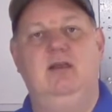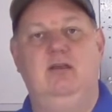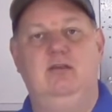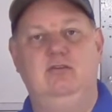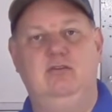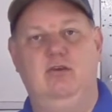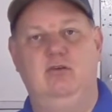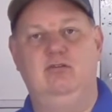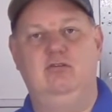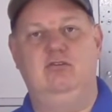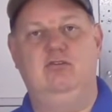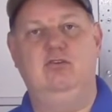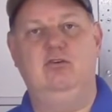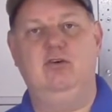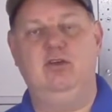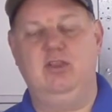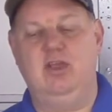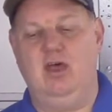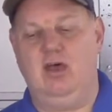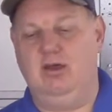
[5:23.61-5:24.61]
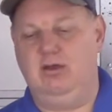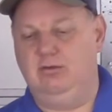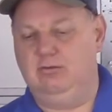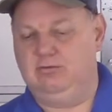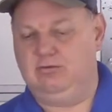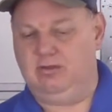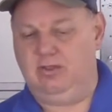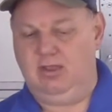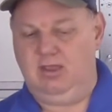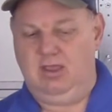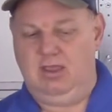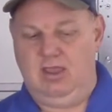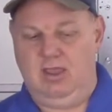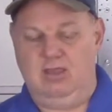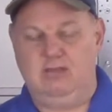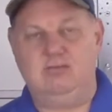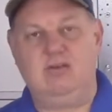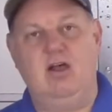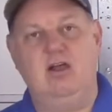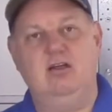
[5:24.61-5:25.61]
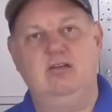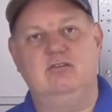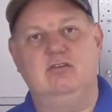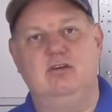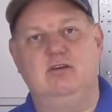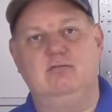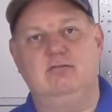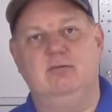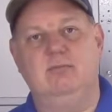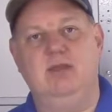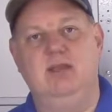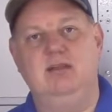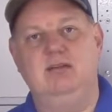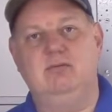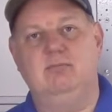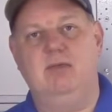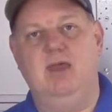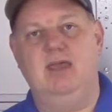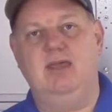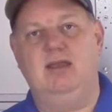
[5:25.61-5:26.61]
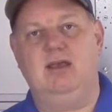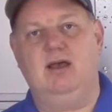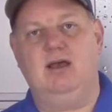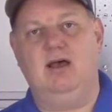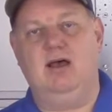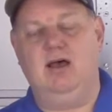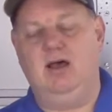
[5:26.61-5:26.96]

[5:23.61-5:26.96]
So 2 of those is all it took for me to make